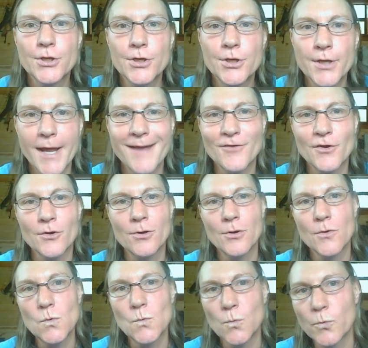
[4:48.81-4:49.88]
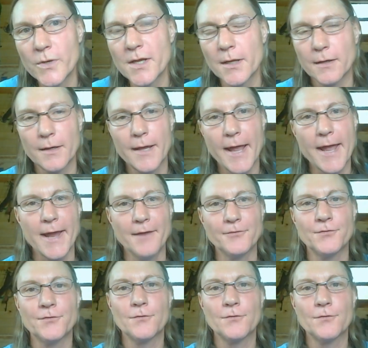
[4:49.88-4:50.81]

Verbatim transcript: never re-engaged.